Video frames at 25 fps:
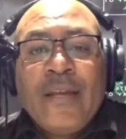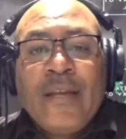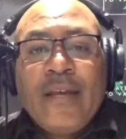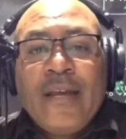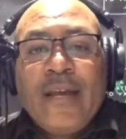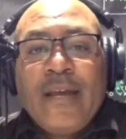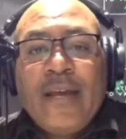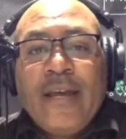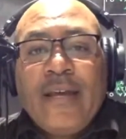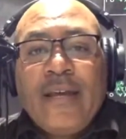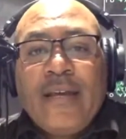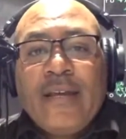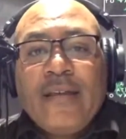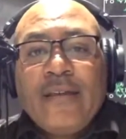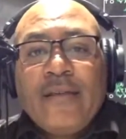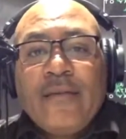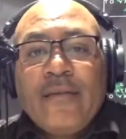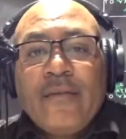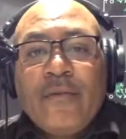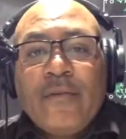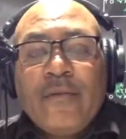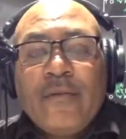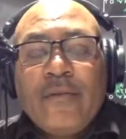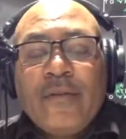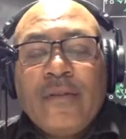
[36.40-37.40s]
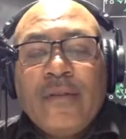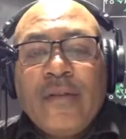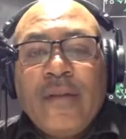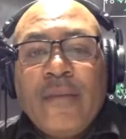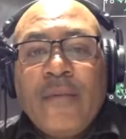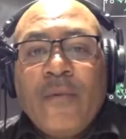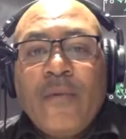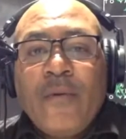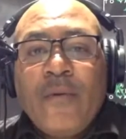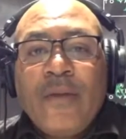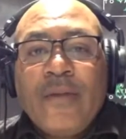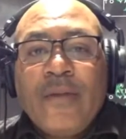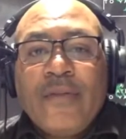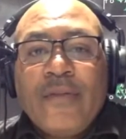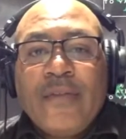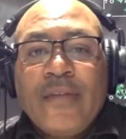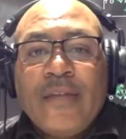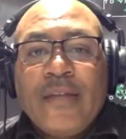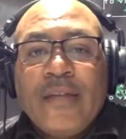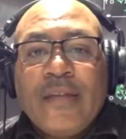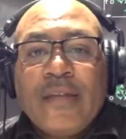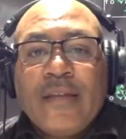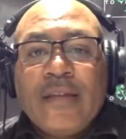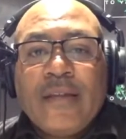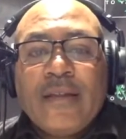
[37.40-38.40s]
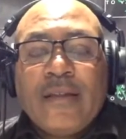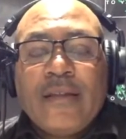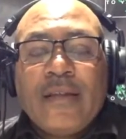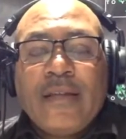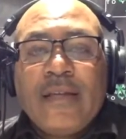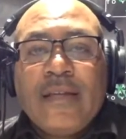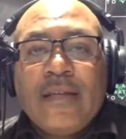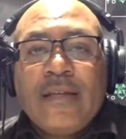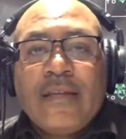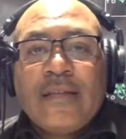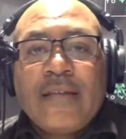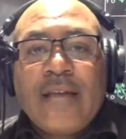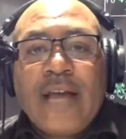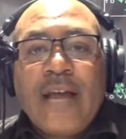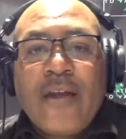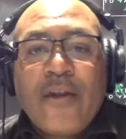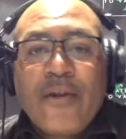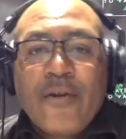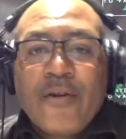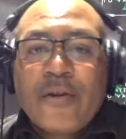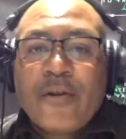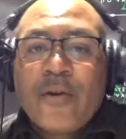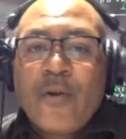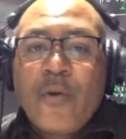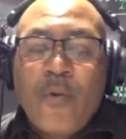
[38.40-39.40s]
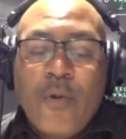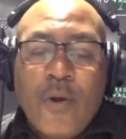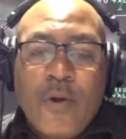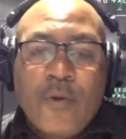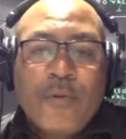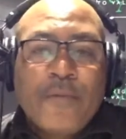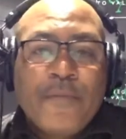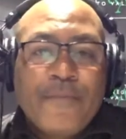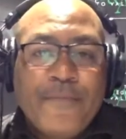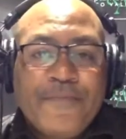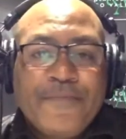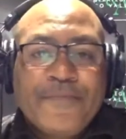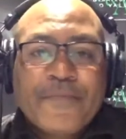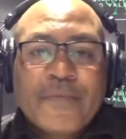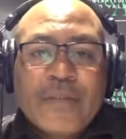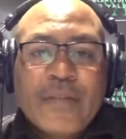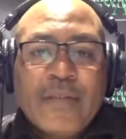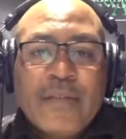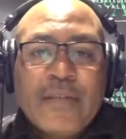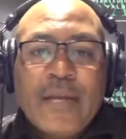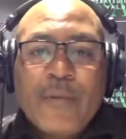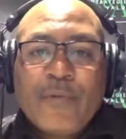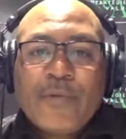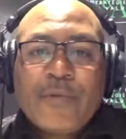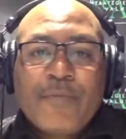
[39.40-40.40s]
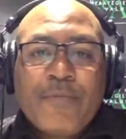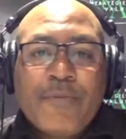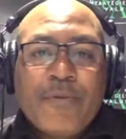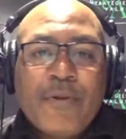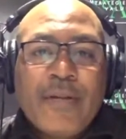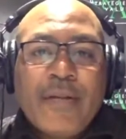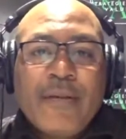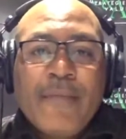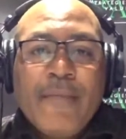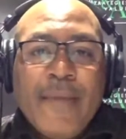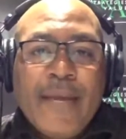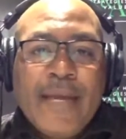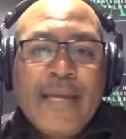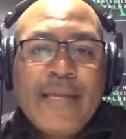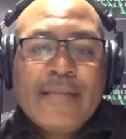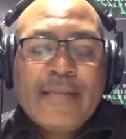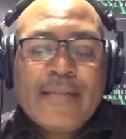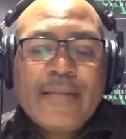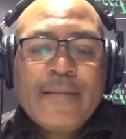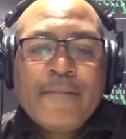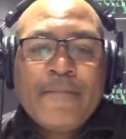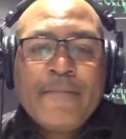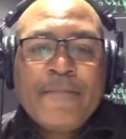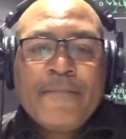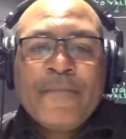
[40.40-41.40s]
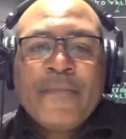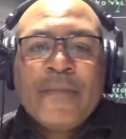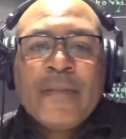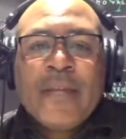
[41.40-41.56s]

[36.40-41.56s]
And the number one thing is I heard a quote that was pretty amazing.